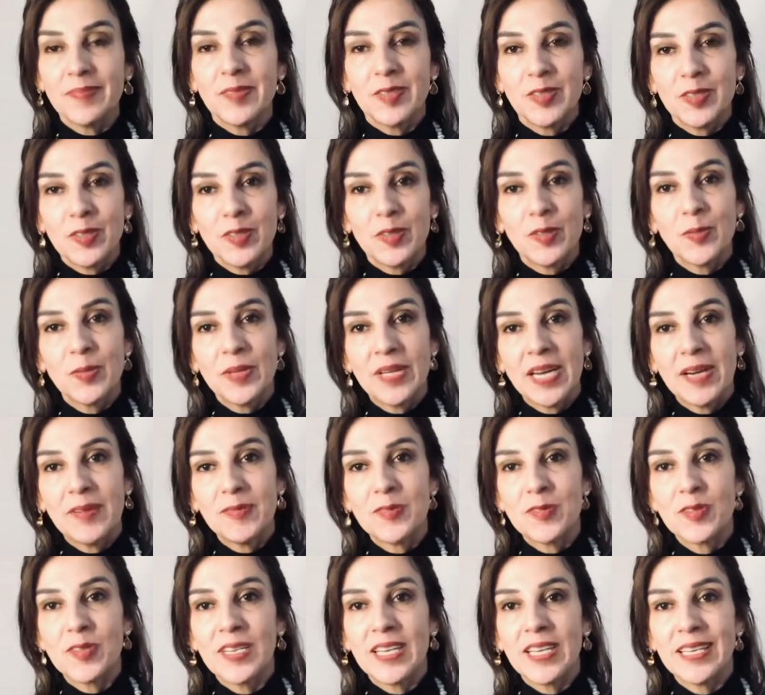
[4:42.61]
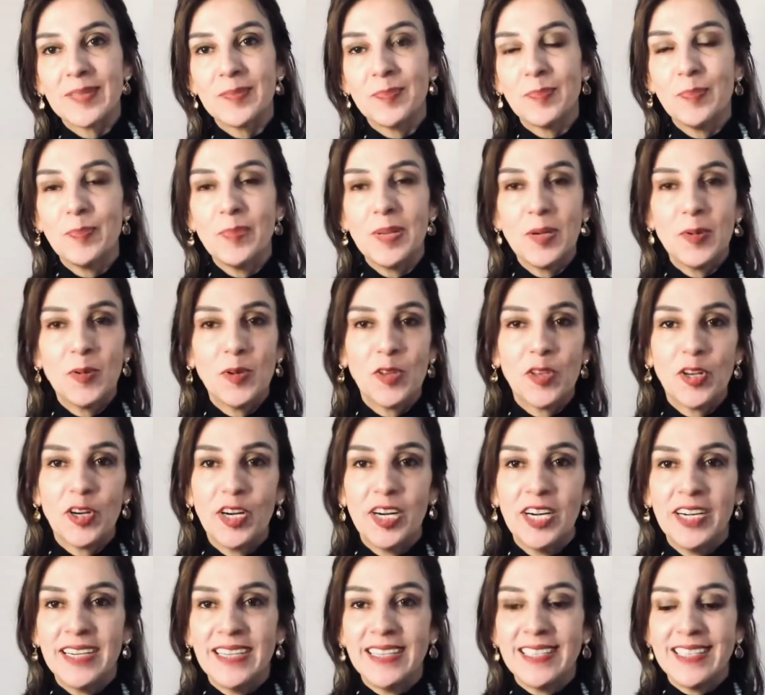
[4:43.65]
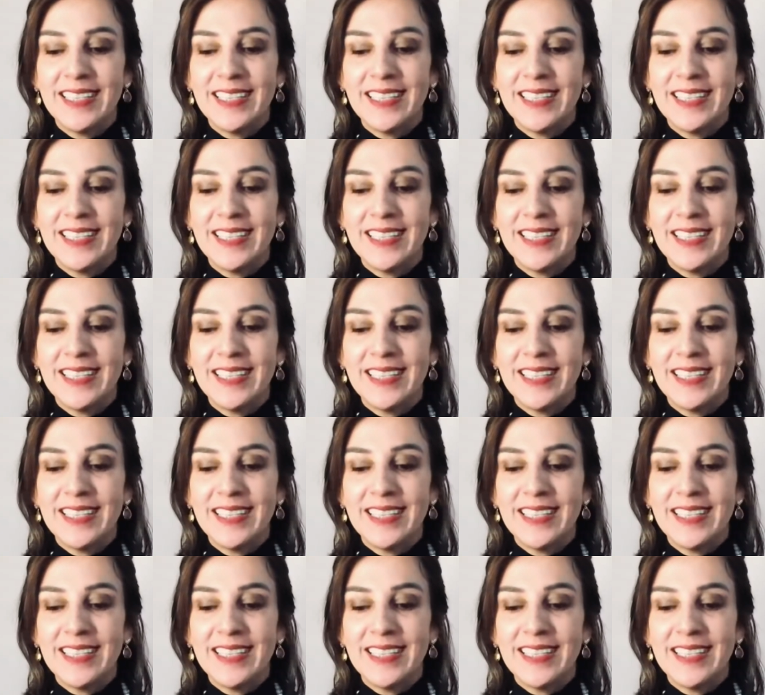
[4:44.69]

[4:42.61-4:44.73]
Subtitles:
we have to be with her.